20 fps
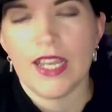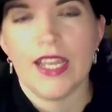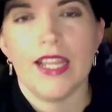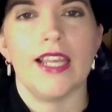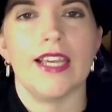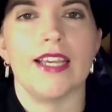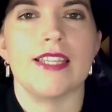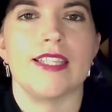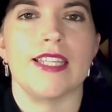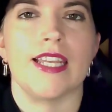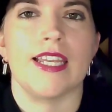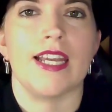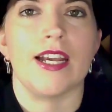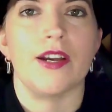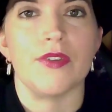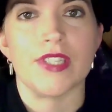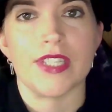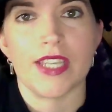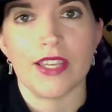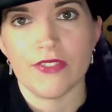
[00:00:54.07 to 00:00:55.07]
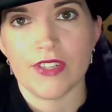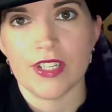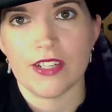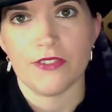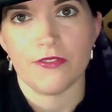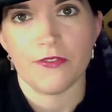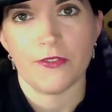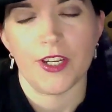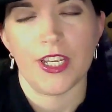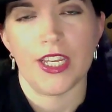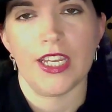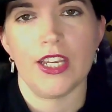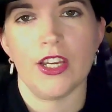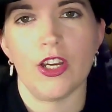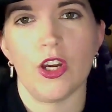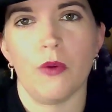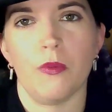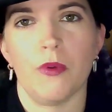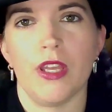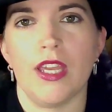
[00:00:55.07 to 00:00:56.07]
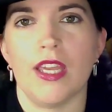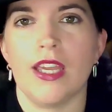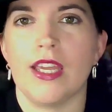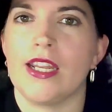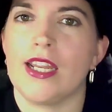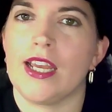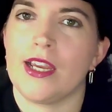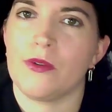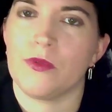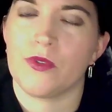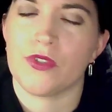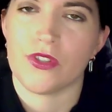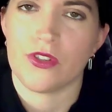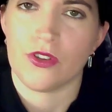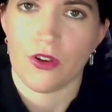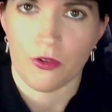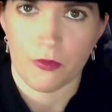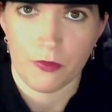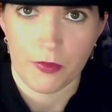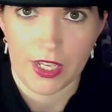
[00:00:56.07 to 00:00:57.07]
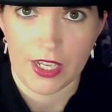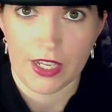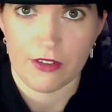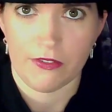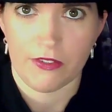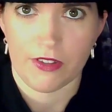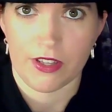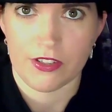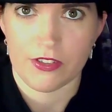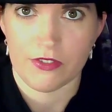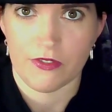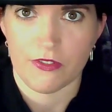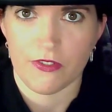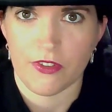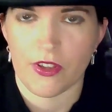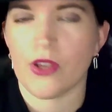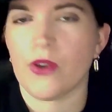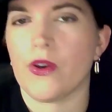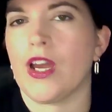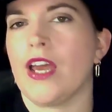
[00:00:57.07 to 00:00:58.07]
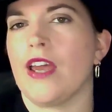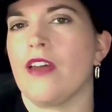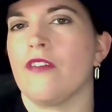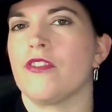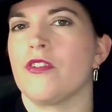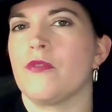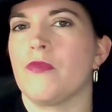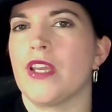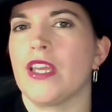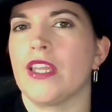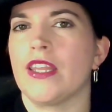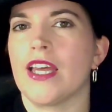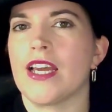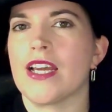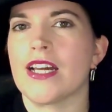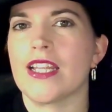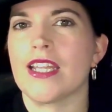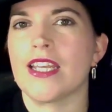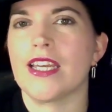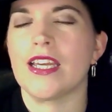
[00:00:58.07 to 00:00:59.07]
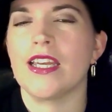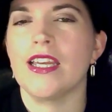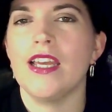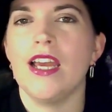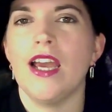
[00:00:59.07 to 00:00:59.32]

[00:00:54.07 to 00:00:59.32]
Like I said, I was gifted a free e-copy and I was not paid for this review, I have to make that clear.